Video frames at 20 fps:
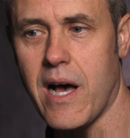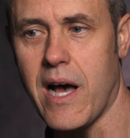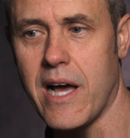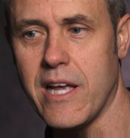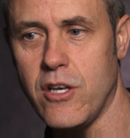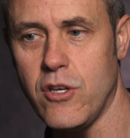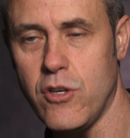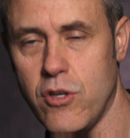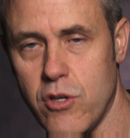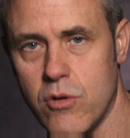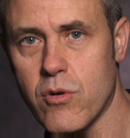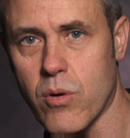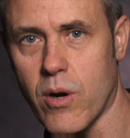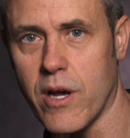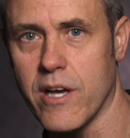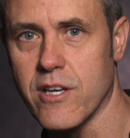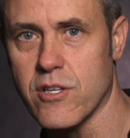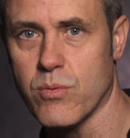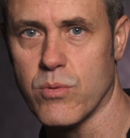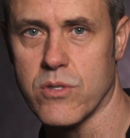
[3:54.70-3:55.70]
I knew
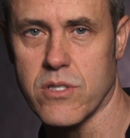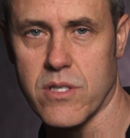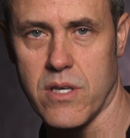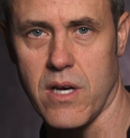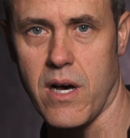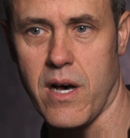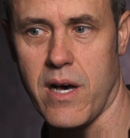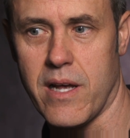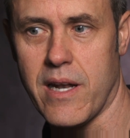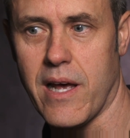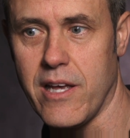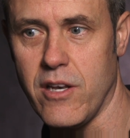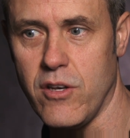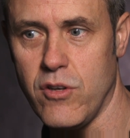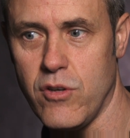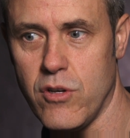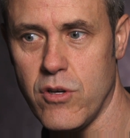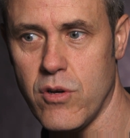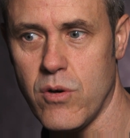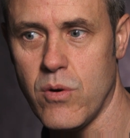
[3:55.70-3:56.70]
Christ was God. I
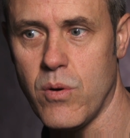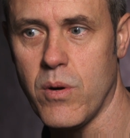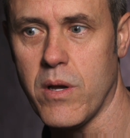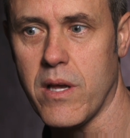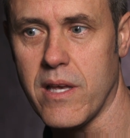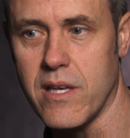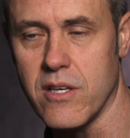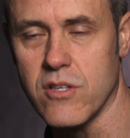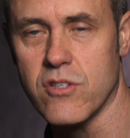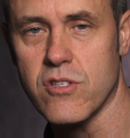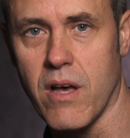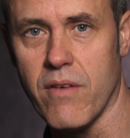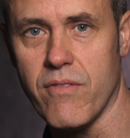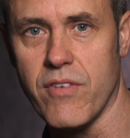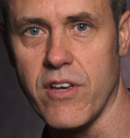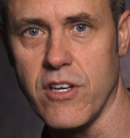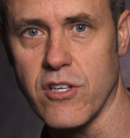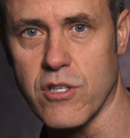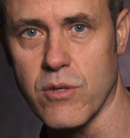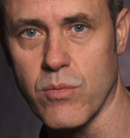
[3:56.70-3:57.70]
knew his
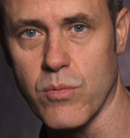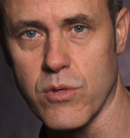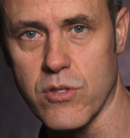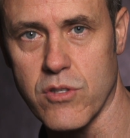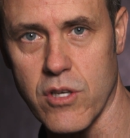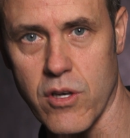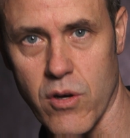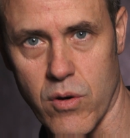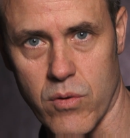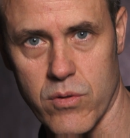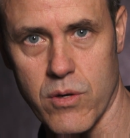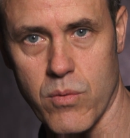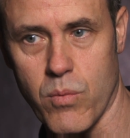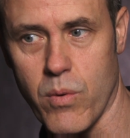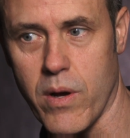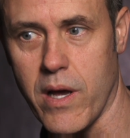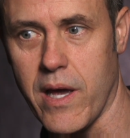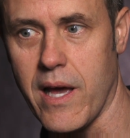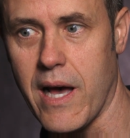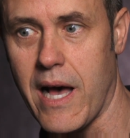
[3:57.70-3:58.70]
salvation was the only
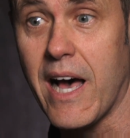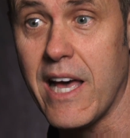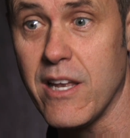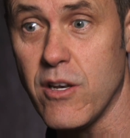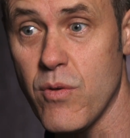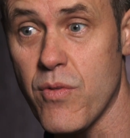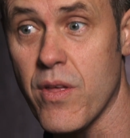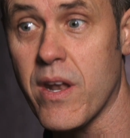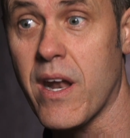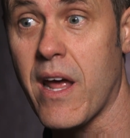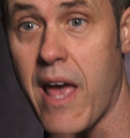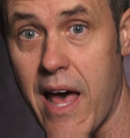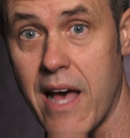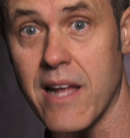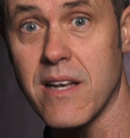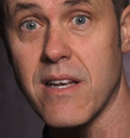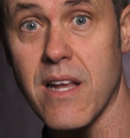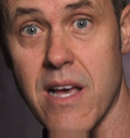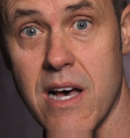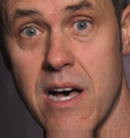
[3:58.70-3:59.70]
way. I knew that I
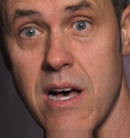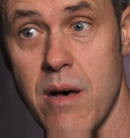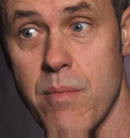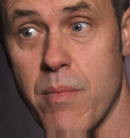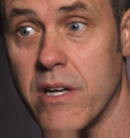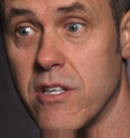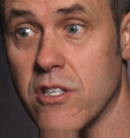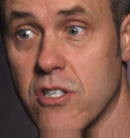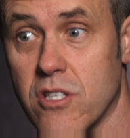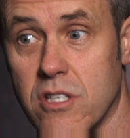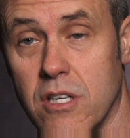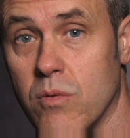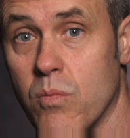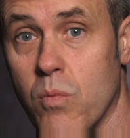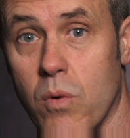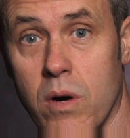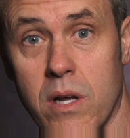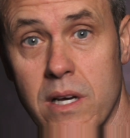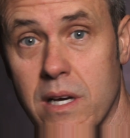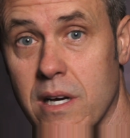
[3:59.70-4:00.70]
had to come. I just didn't
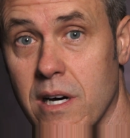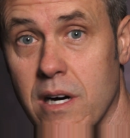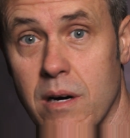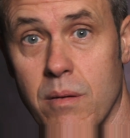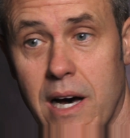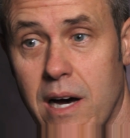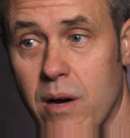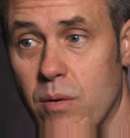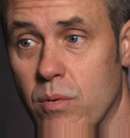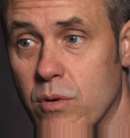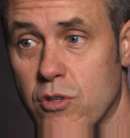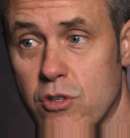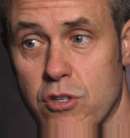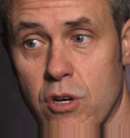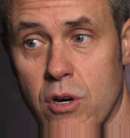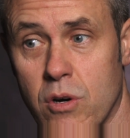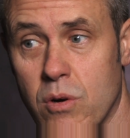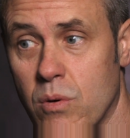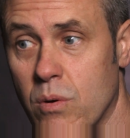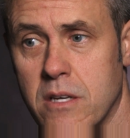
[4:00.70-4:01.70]
want to come. I was
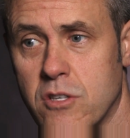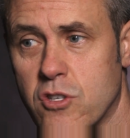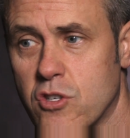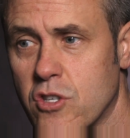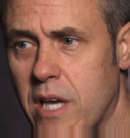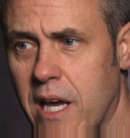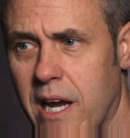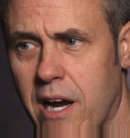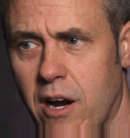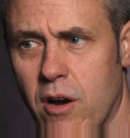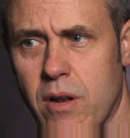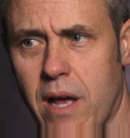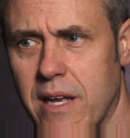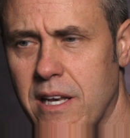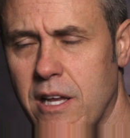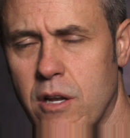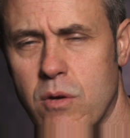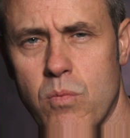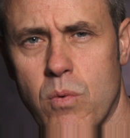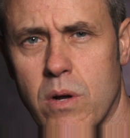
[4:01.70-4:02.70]
so scared. I
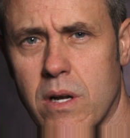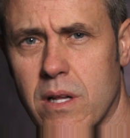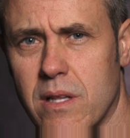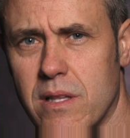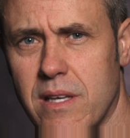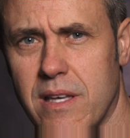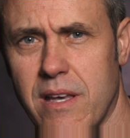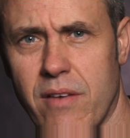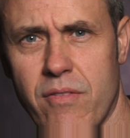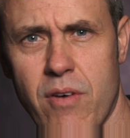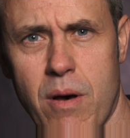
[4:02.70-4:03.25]
didn't want to give